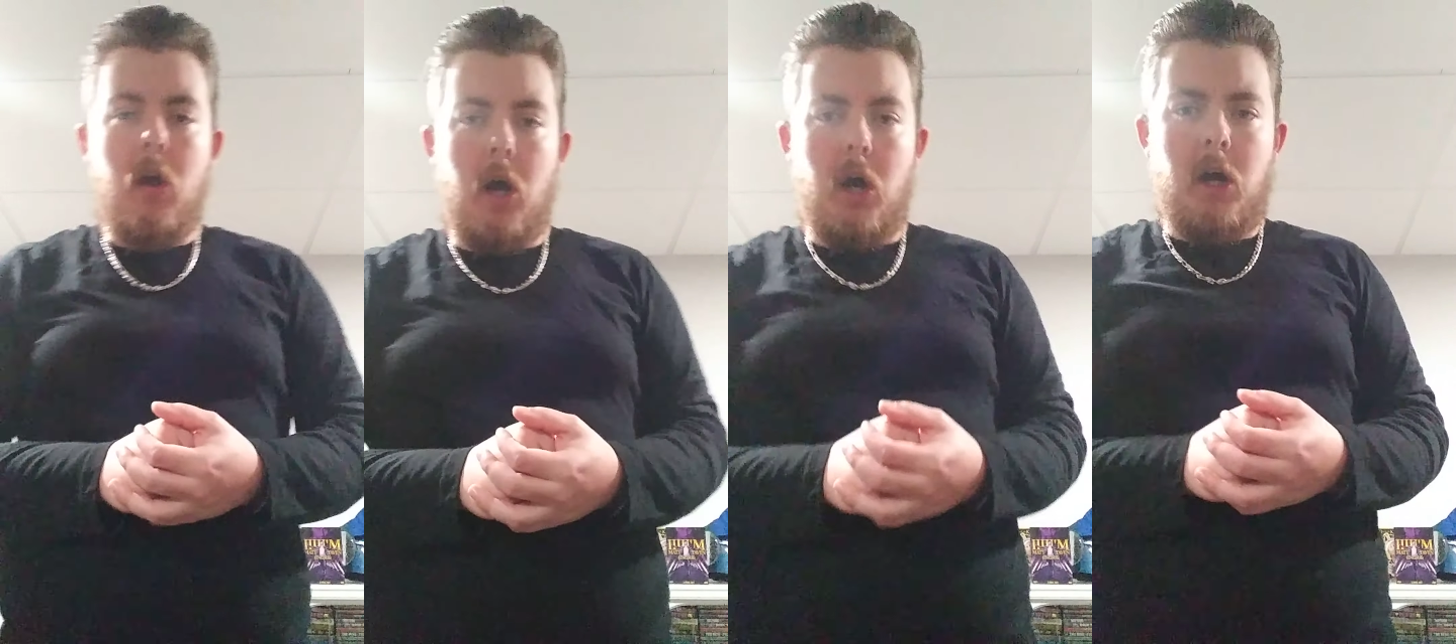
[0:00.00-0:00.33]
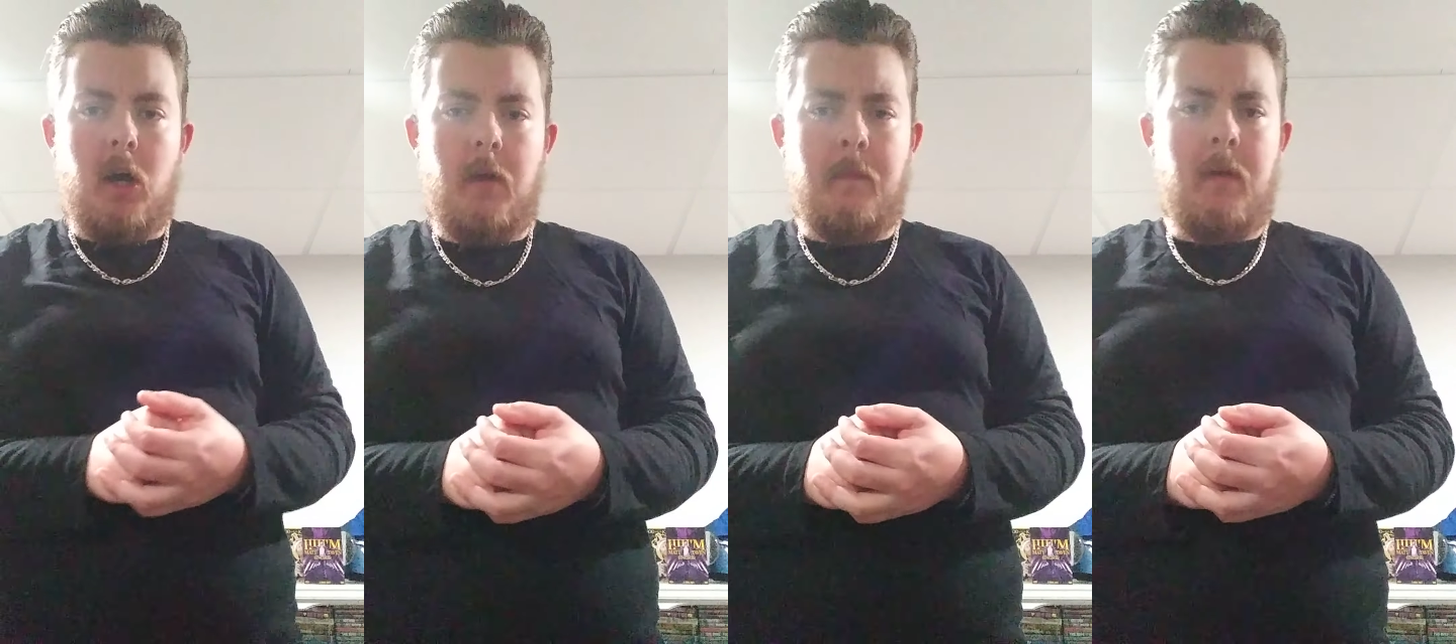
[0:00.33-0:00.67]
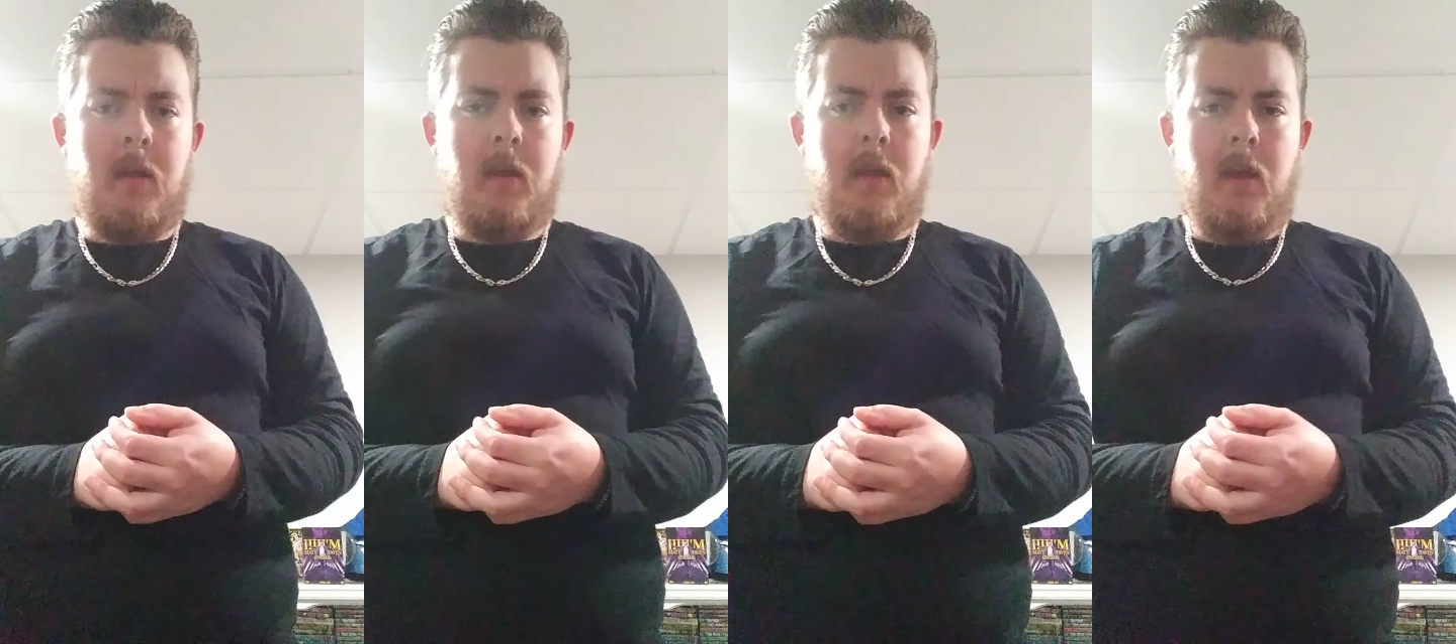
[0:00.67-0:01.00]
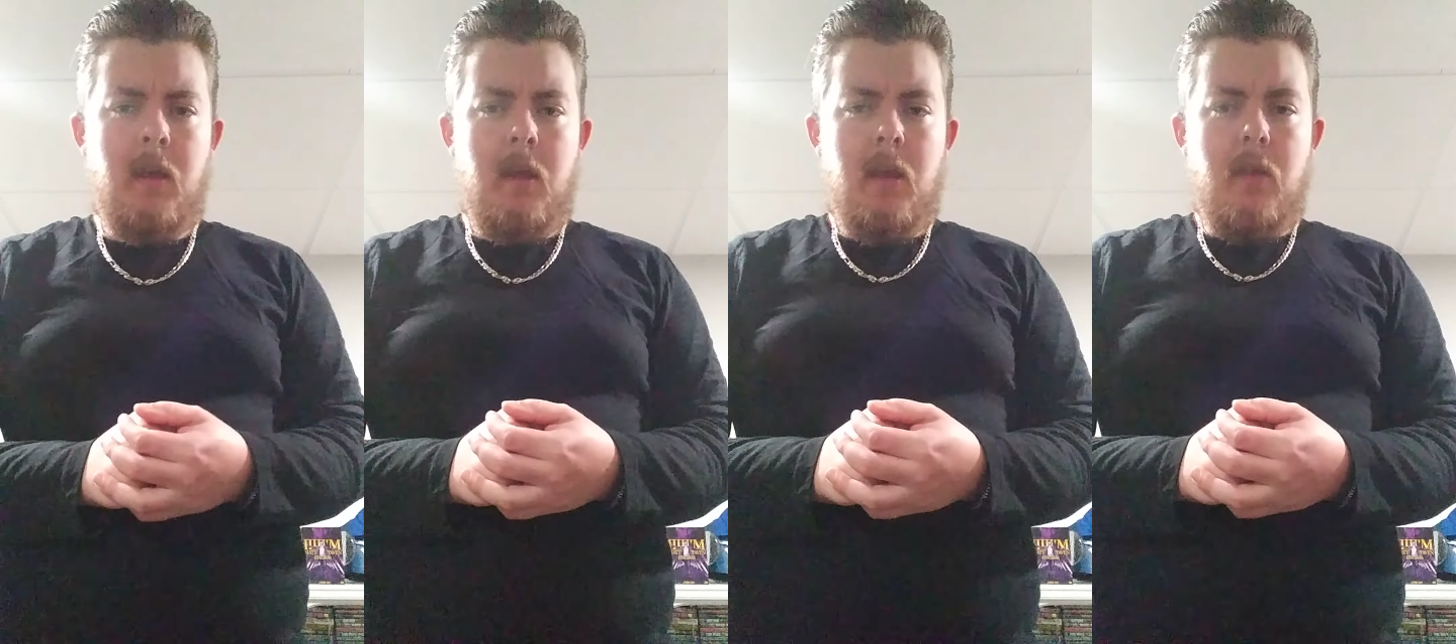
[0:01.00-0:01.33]
Um,
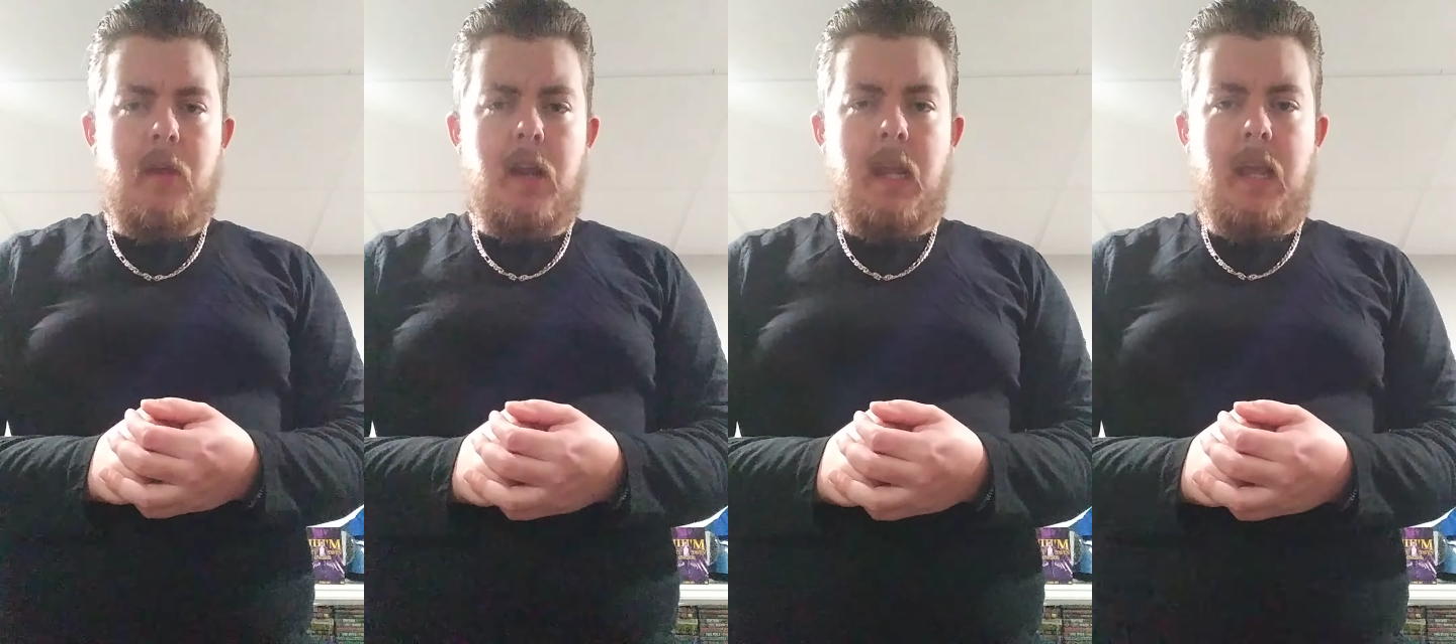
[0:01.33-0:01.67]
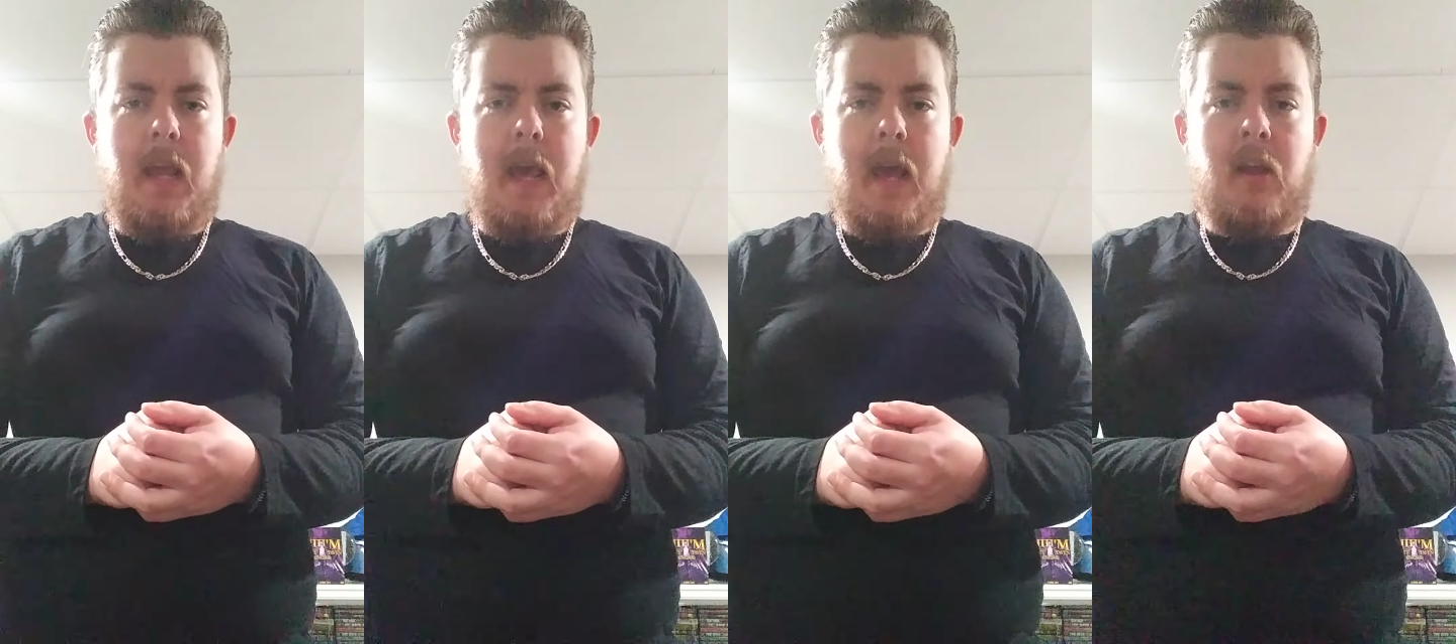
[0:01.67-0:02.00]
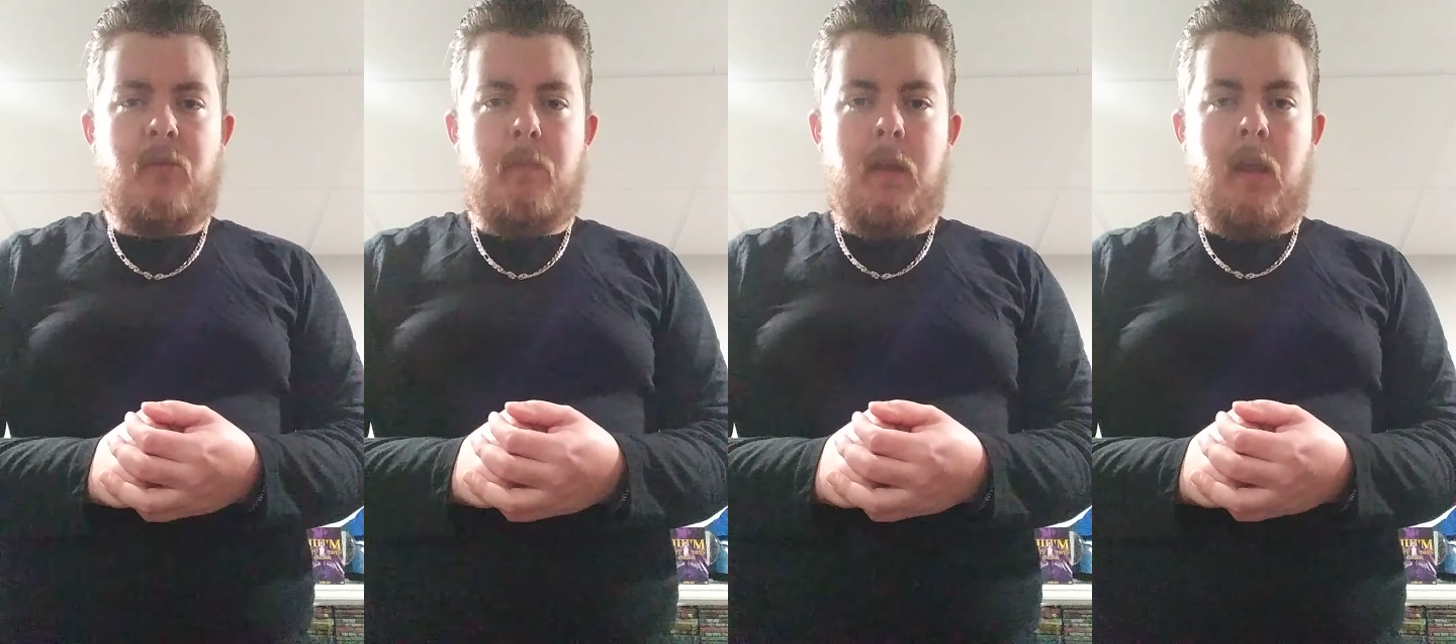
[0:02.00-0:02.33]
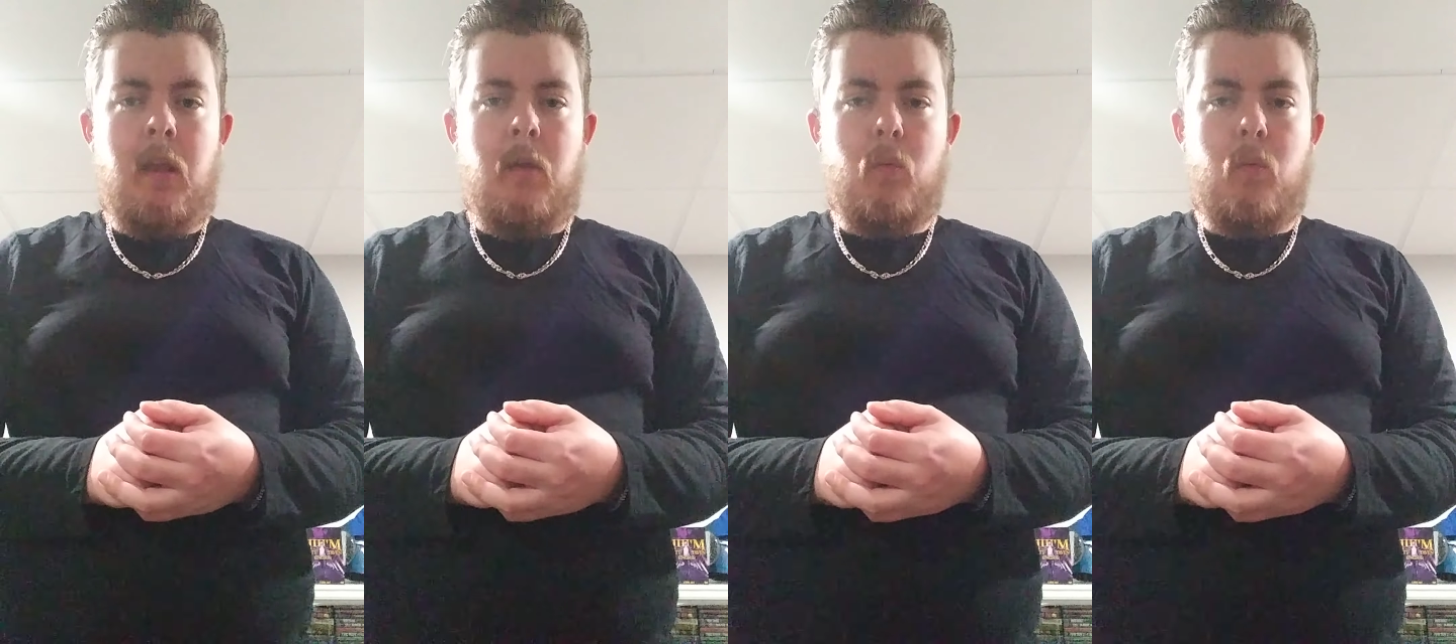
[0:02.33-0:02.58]
then he asked me